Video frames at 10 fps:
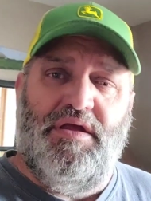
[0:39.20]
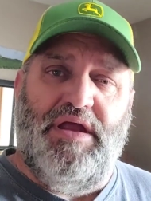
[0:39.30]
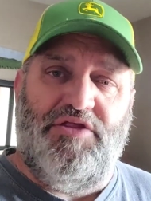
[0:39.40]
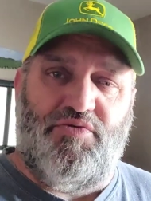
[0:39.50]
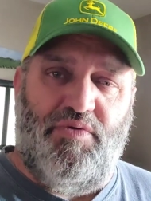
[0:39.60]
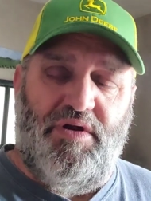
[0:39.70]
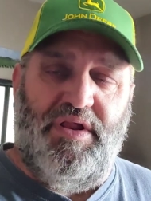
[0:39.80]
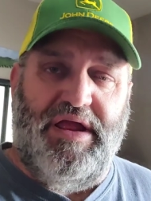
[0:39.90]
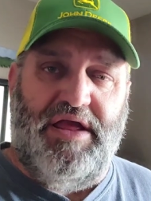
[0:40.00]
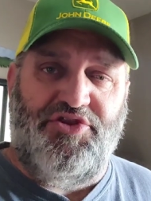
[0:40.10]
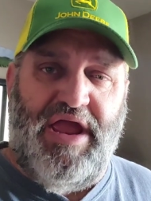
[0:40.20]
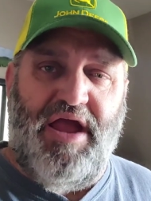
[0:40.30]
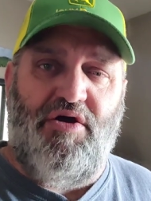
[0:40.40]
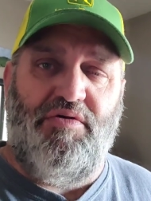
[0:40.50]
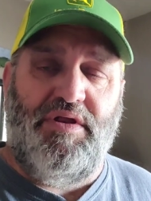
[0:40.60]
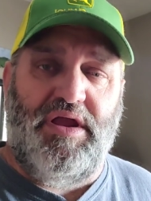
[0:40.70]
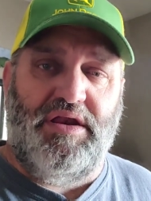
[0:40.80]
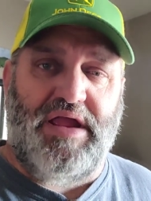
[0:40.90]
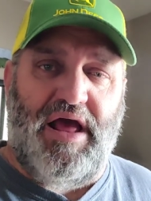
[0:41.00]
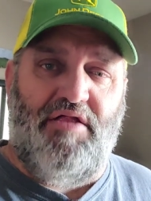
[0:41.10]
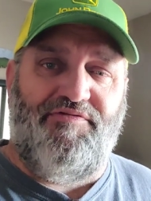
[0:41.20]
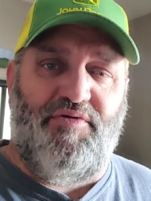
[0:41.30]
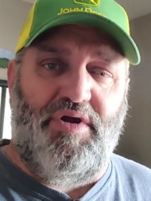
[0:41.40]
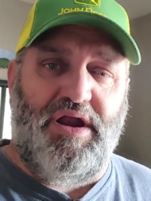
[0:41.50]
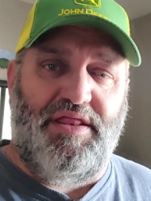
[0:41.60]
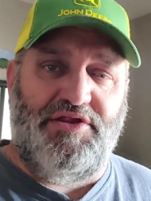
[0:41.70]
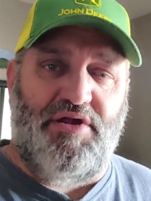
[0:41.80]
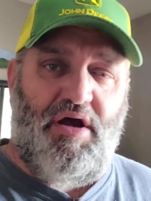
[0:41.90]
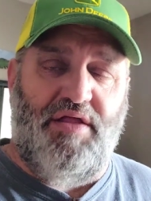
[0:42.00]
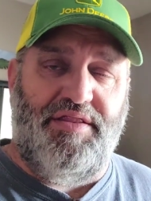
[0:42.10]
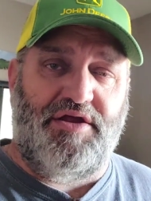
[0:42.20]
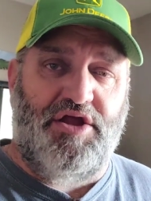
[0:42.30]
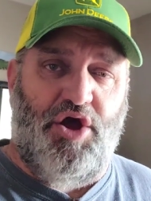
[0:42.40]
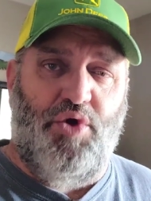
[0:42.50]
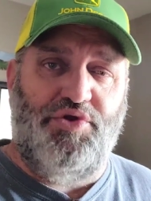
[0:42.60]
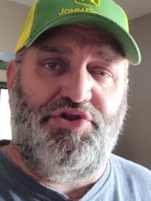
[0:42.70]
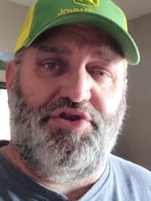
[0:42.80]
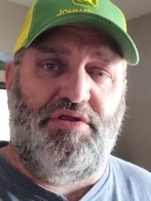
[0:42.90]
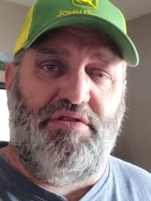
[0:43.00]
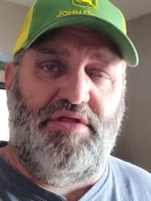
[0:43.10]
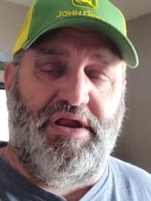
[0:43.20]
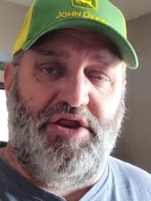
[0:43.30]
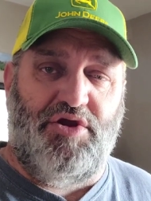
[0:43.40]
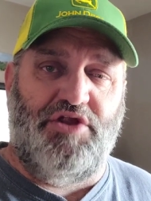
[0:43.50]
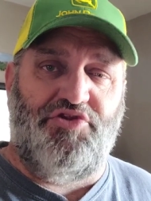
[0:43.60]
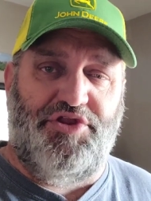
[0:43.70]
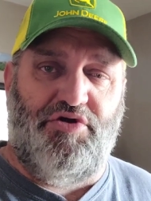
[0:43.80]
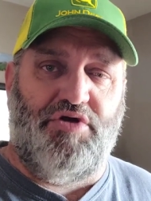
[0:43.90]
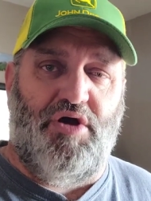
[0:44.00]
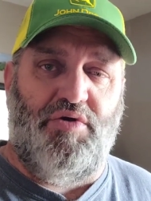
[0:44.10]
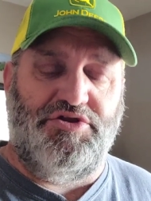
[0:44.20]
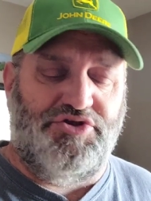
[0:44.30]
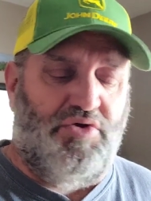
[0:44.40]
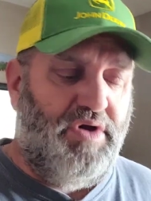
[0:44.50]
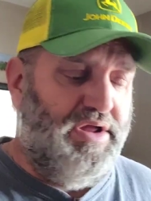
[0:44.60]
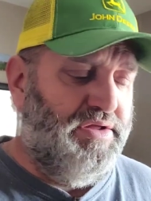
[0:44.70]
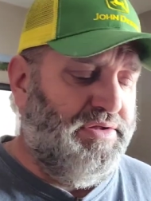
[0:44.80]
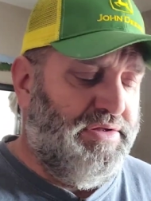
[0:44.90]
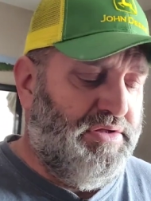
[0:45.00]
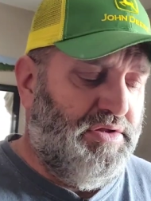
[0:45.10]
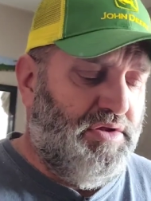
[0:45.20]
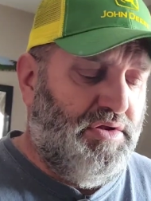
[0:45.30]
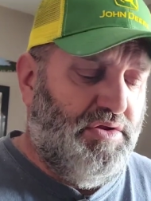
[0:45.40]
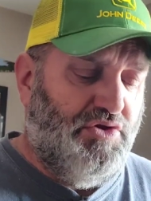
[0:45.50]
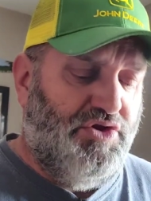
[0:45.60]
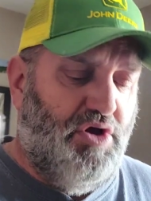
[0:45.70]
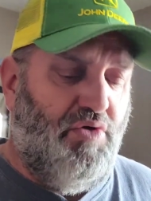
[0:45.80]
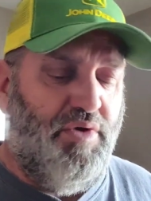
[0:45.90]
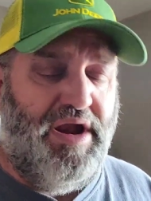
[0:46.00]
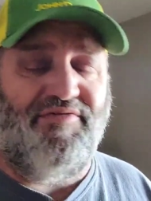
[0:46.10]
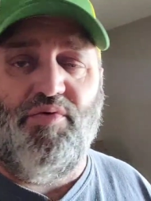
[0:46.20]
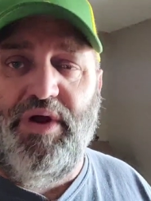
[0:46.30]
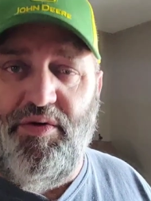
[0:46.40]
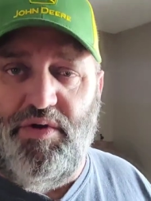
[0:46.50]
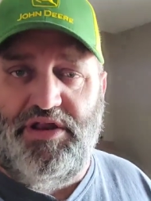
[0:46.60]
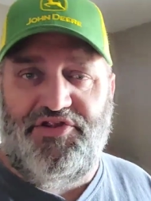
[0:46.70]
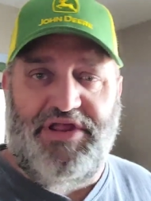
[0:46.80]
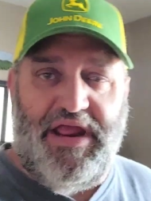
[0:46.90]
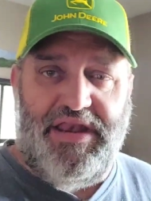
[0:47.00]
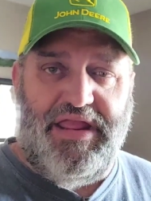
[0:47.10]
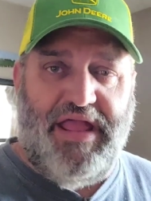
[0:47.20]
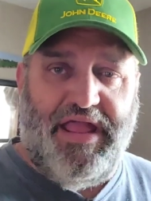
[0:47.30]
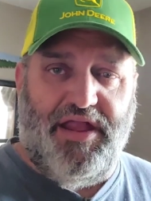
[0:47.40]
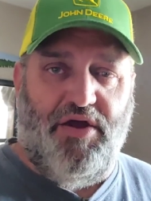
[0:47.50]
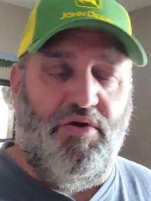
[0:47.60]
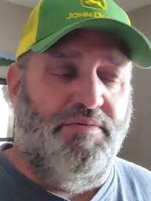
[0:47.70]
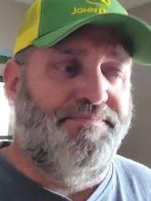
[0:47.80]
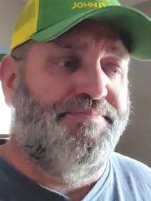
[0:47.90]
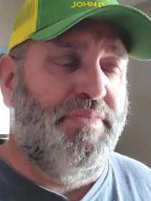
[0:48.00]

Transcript: it's really a town in California that's on the coast that you can still go enjoy. So whenever we were in San Diego,